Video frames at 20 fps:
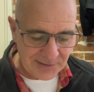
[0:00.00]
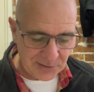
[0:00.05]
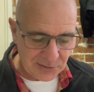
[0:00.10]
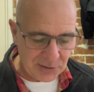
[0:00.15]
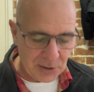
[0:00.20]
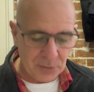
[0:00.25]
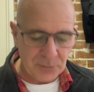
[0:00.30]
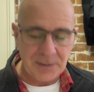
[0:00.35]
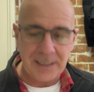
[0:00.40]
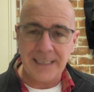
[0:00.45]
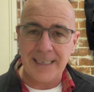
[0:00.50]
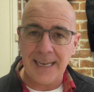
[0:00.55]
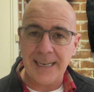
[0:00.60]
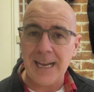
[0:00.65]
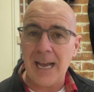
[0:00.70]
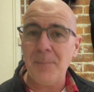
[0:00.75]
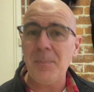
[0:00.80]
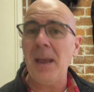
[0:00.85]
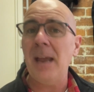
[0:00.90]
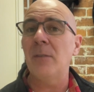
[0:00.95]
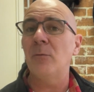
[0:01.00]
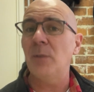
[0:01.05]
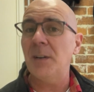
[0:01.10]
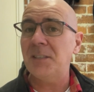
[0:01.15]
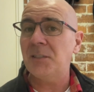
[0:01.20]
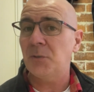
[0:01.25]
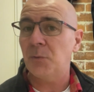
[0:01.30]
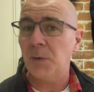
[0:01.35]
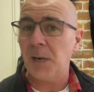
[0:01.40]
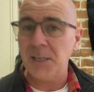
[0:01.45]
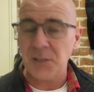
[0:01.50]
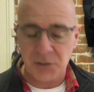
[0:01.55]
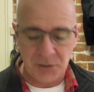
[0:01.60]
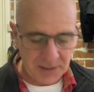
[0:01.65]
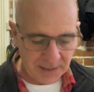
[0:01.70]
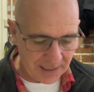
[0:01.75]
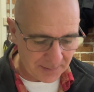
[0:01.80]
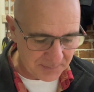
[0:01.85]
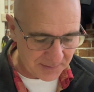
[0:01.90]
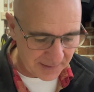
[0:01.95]
are told to get up and restoration
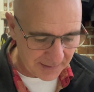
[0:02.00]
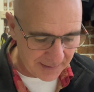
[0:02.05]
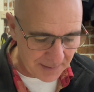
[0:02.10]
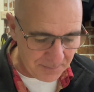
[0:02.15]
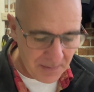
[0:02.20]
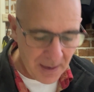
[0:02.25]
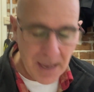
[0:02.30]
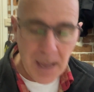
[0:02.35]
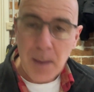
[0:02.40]
comes to them,